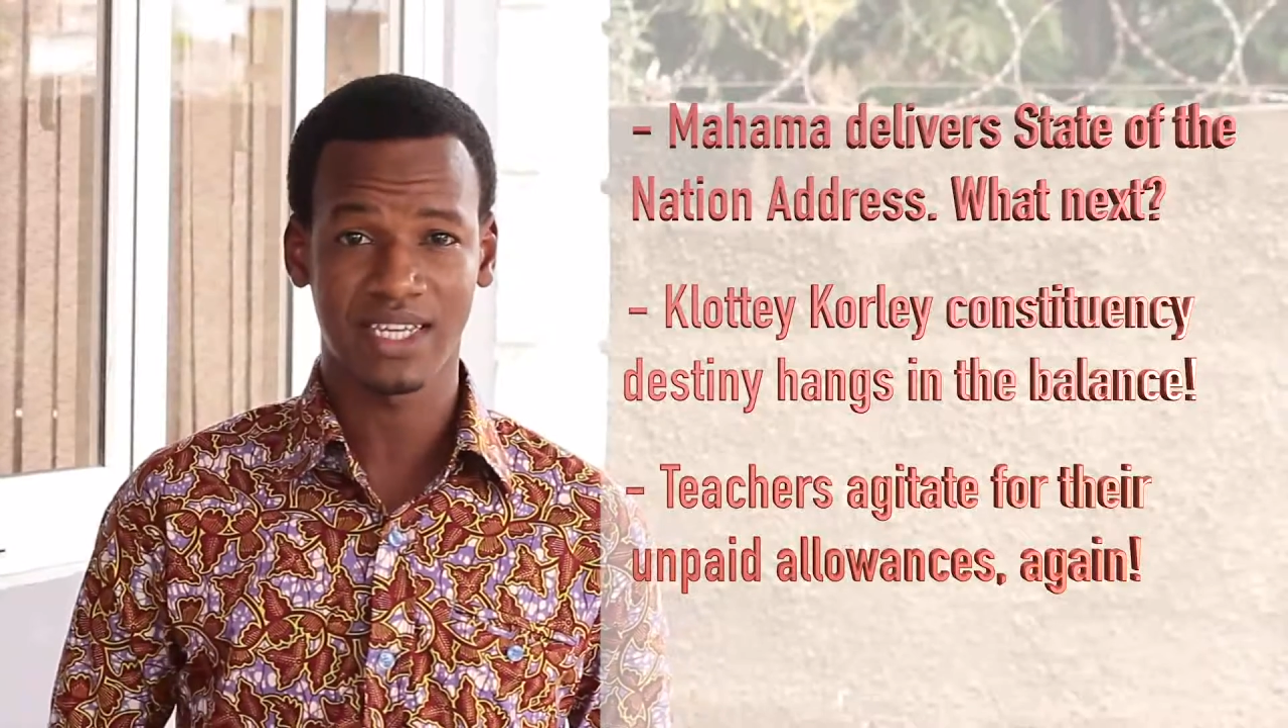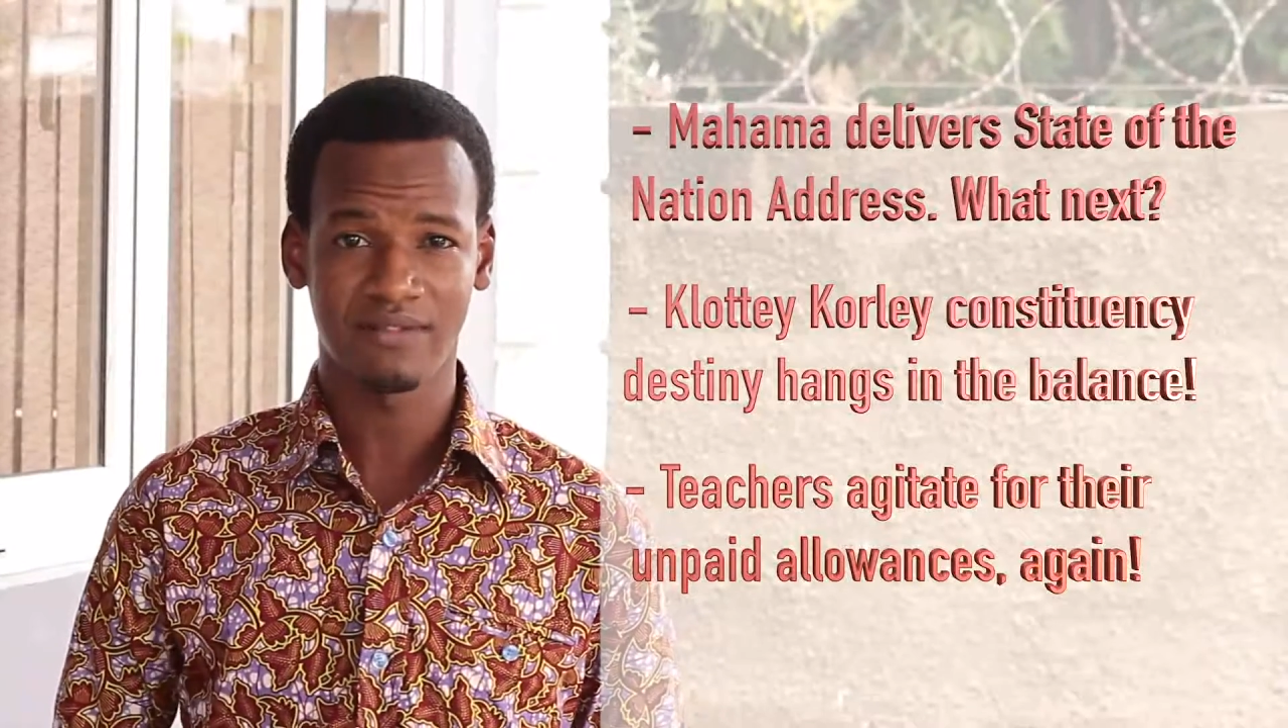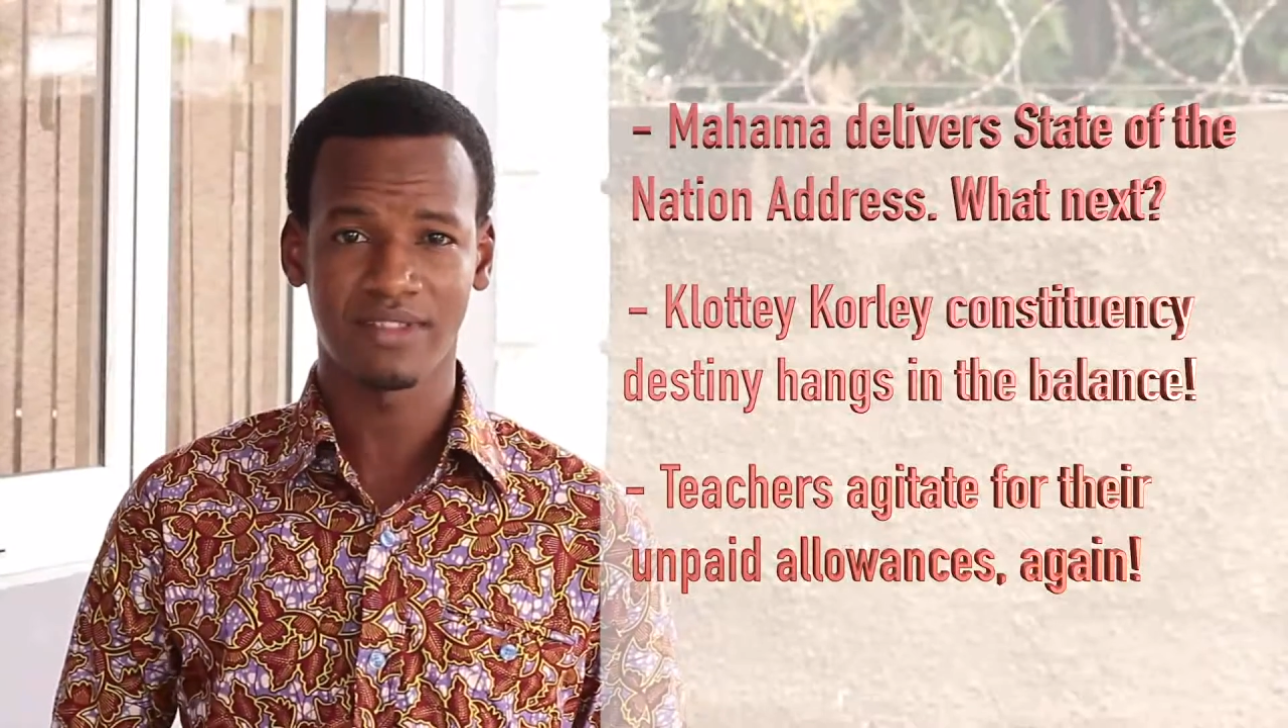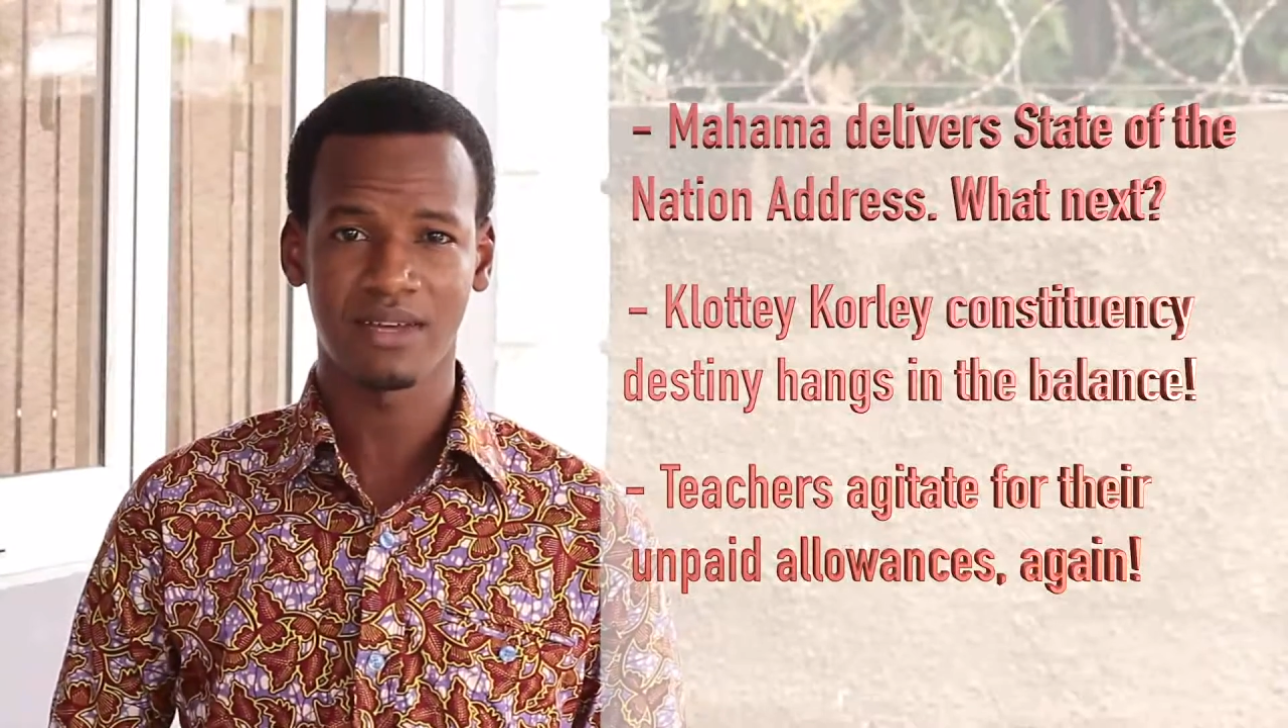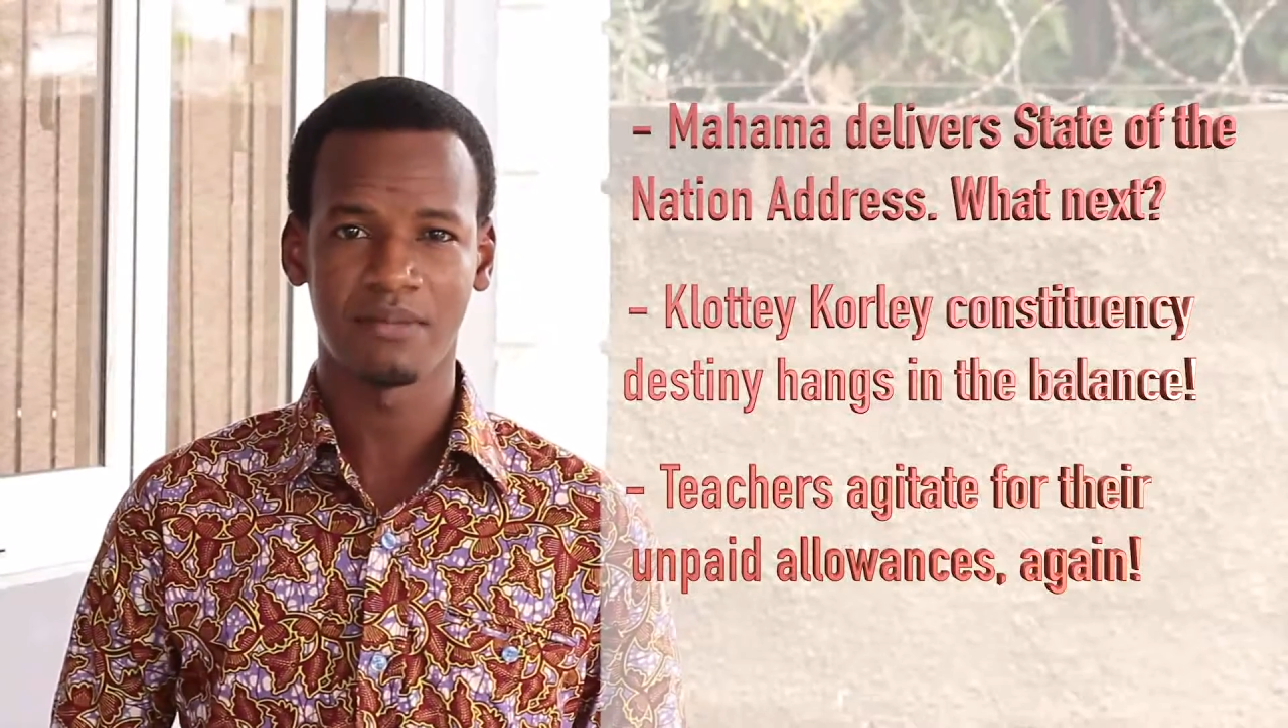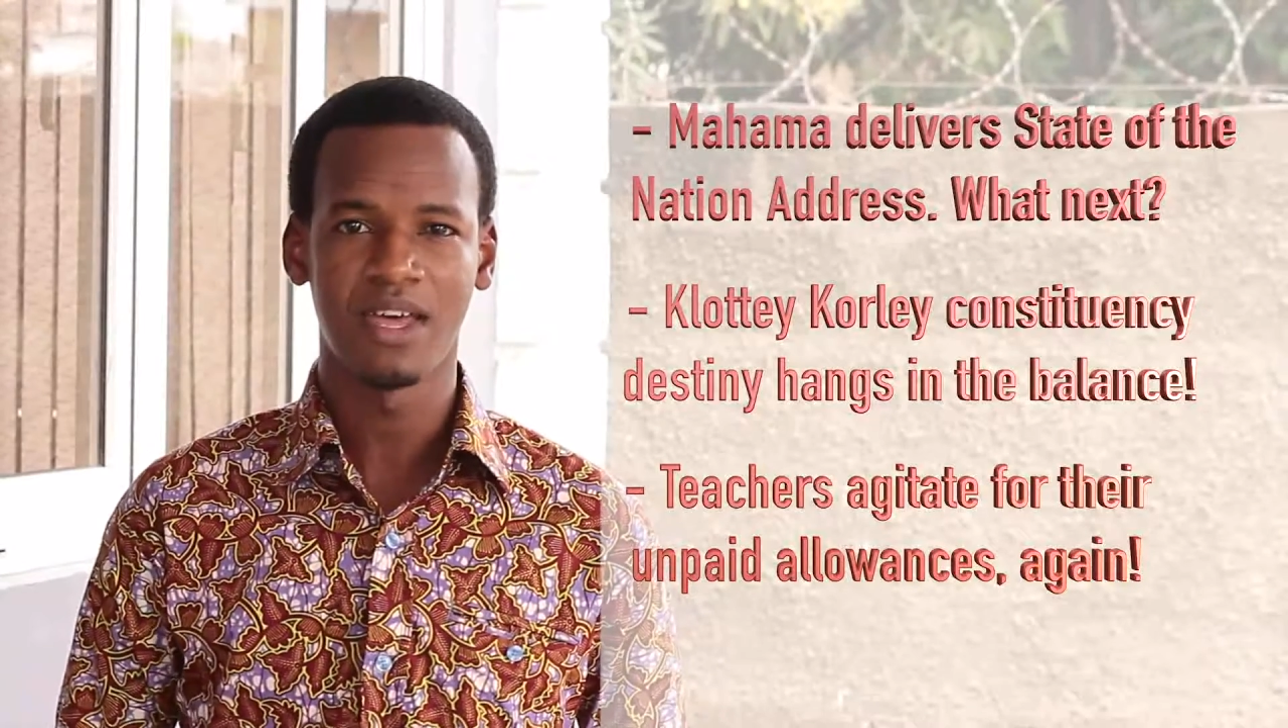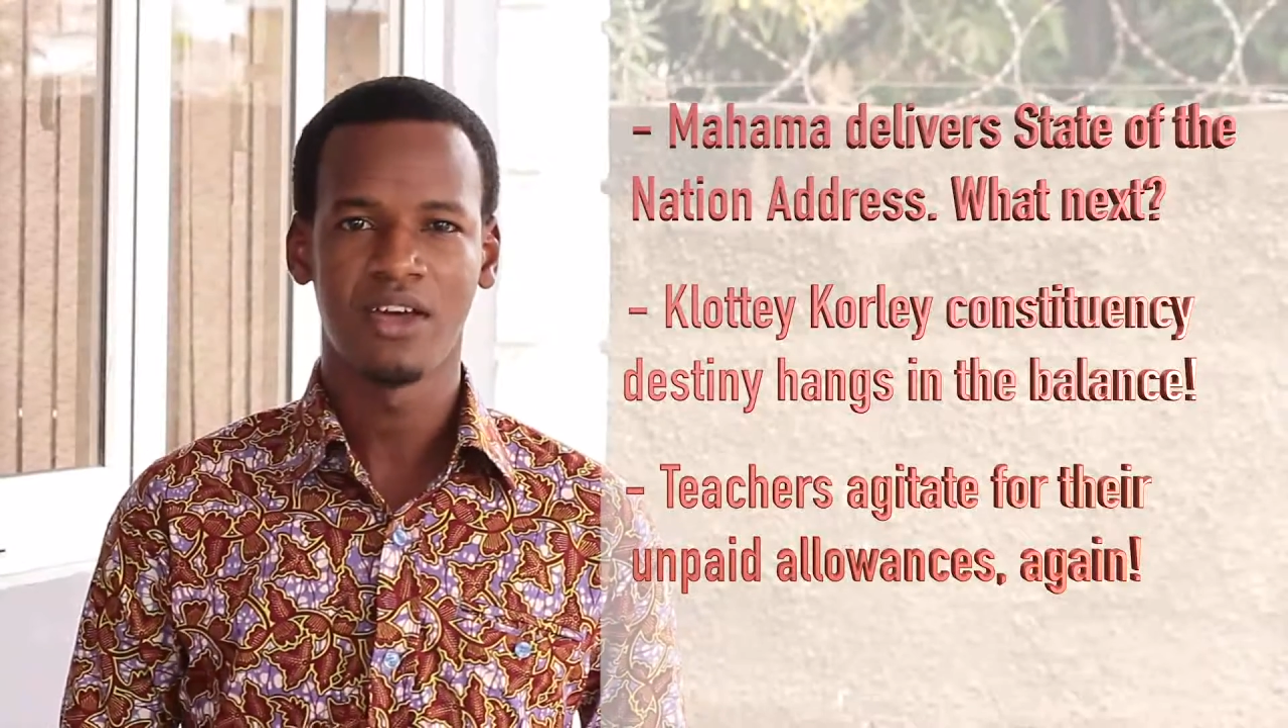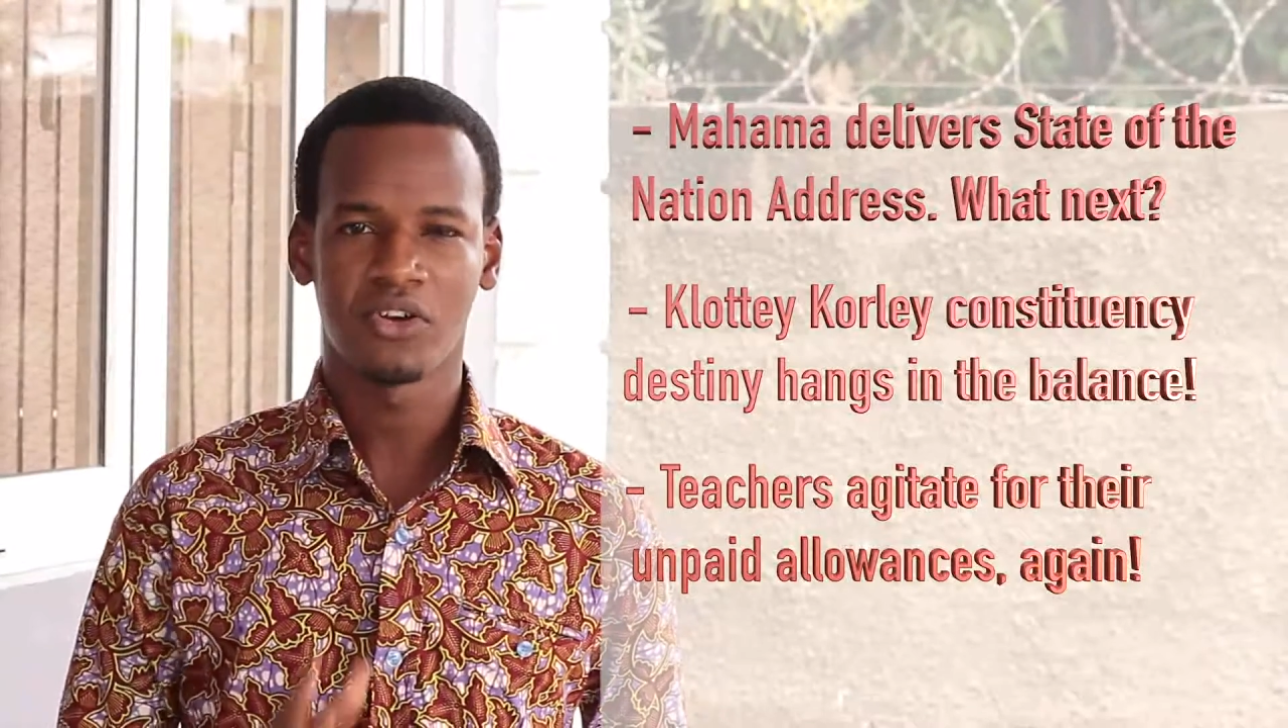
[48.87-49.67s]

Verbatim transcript: gave them